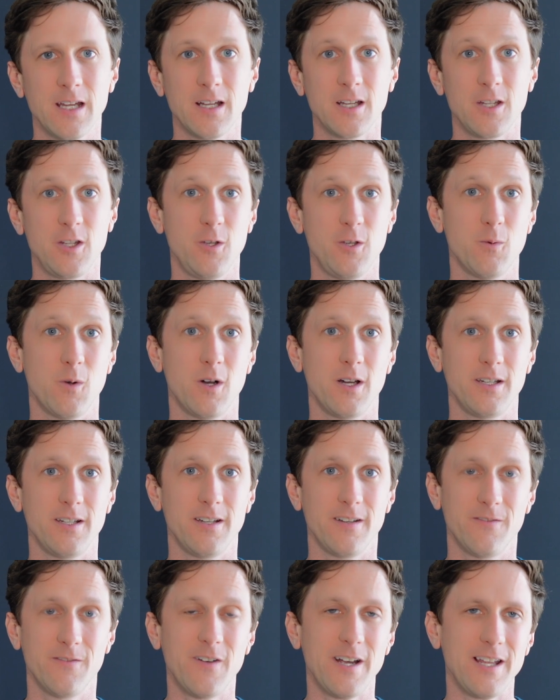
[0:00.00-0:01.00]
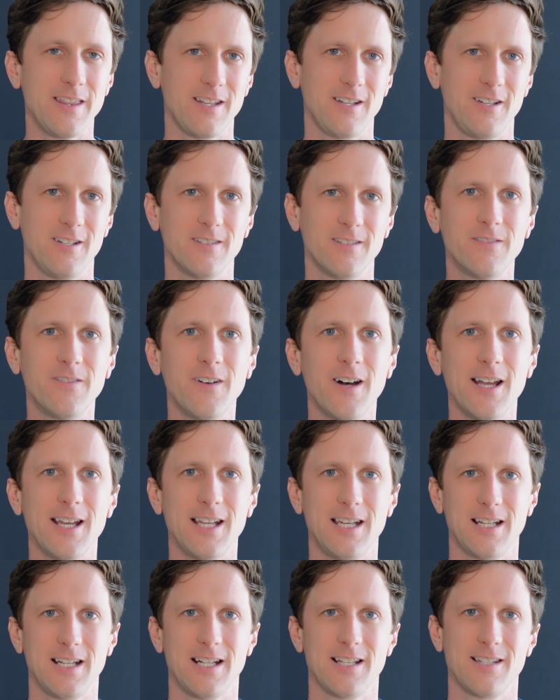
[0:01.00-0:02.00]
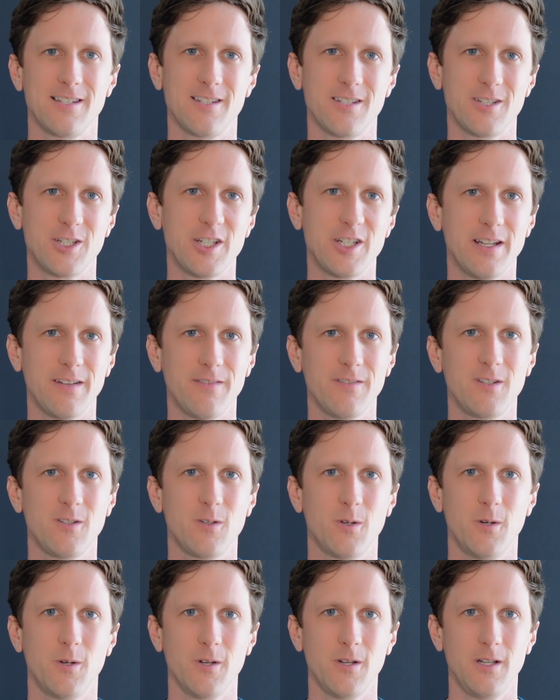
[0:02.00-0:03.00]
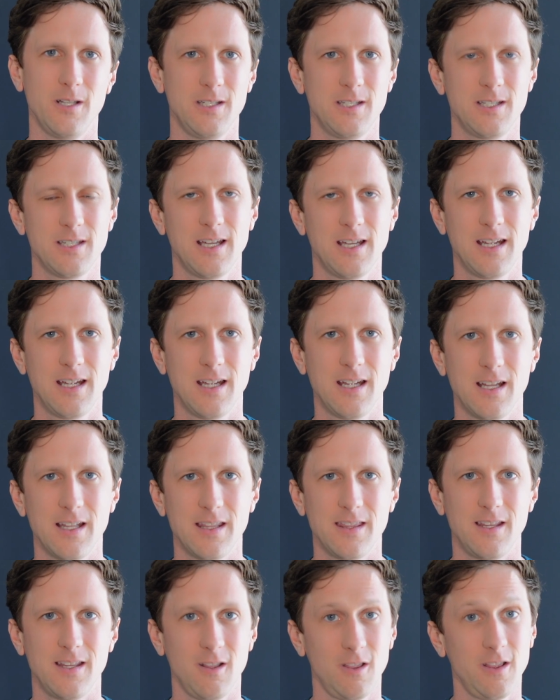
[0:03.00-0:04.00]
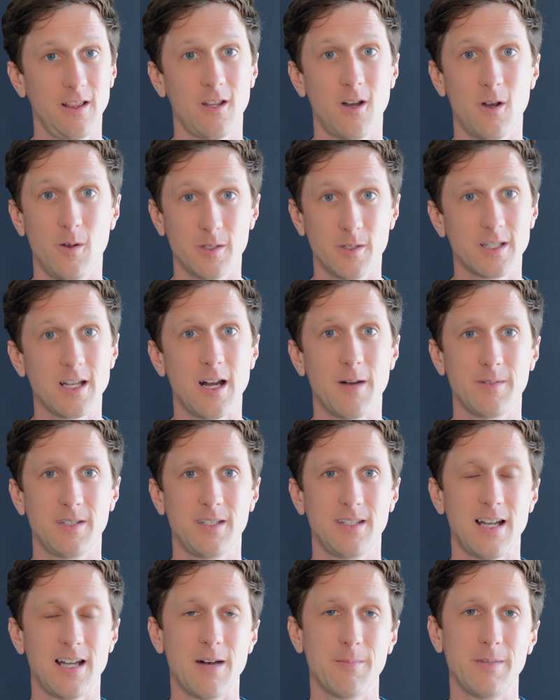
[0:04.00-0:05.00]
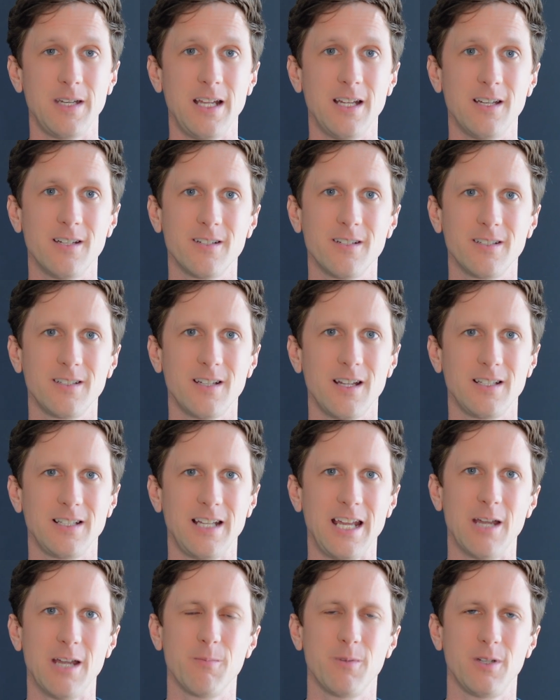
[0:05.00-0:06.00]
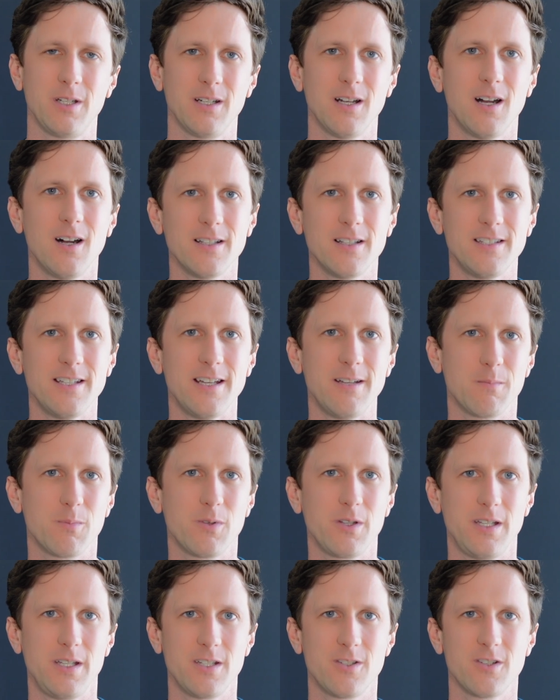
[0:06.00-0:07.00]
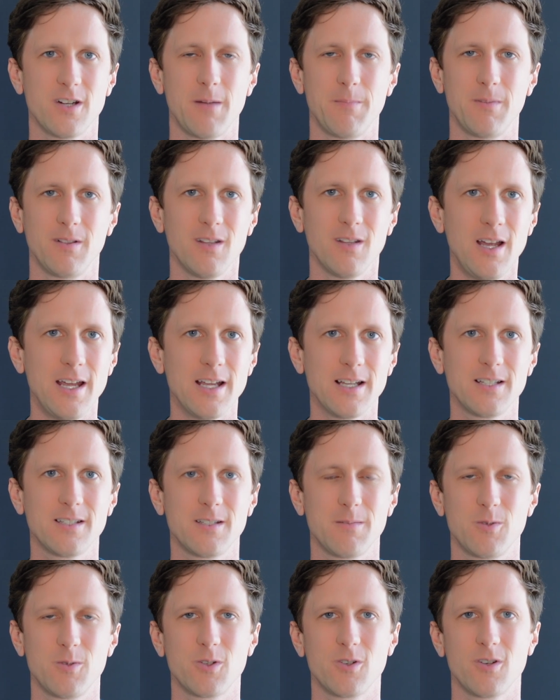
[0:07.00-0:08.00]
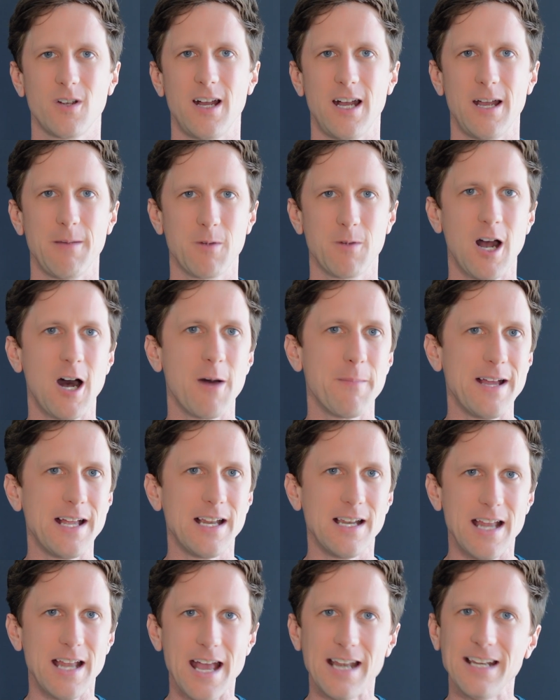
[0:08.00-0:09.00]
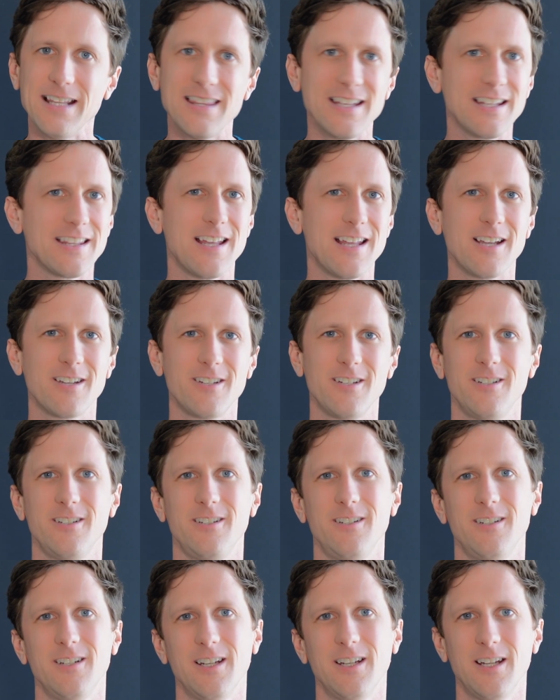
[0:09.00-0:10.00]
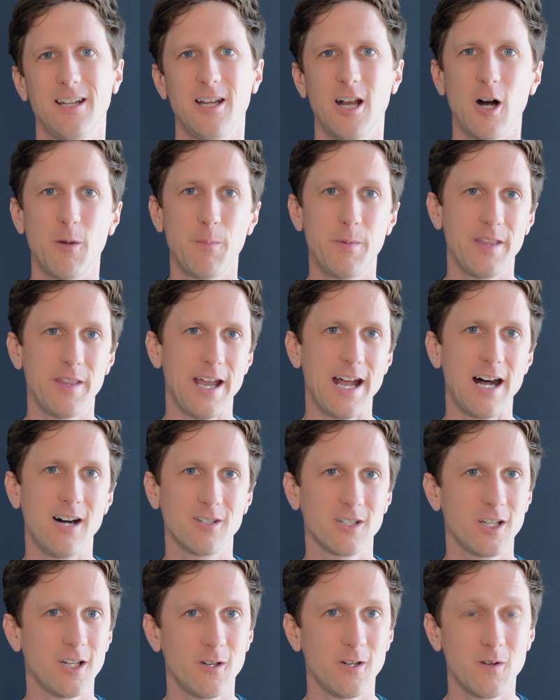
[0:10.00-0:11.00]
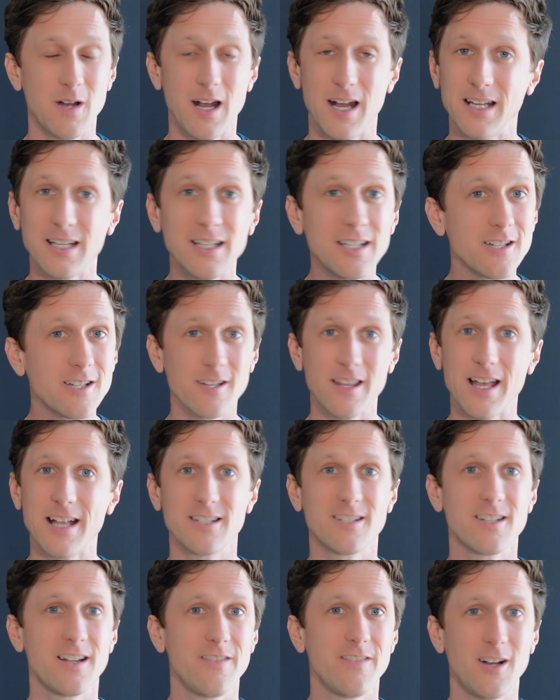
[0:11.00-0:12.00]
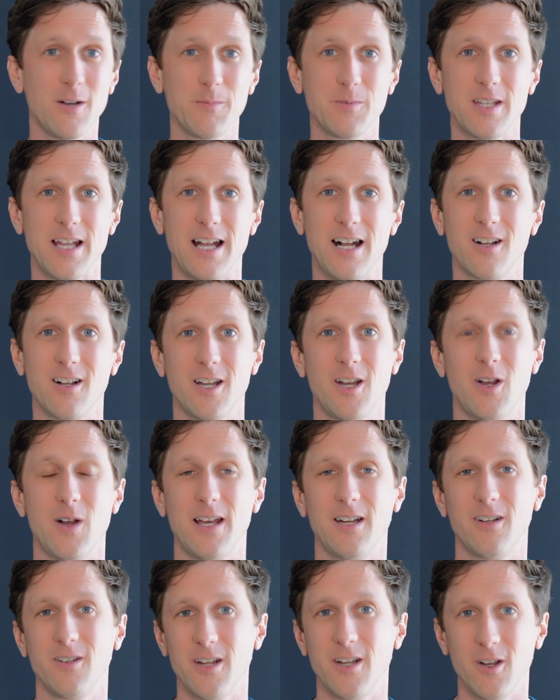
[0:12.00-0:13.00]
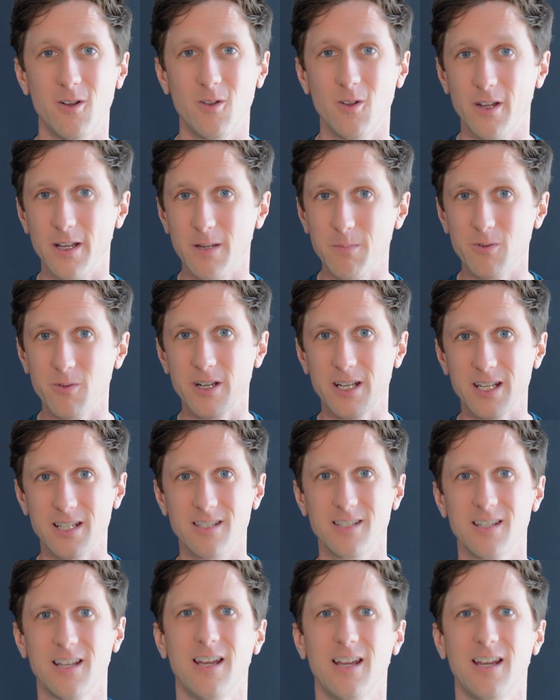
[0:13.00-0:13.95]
you want to fight the good fight against the shift towards the lowest common denominator in gambling content, please drop a like, subscribe, comment, anything that could help in the algo. I hear that stuff helps the algo. I don't know, like praise.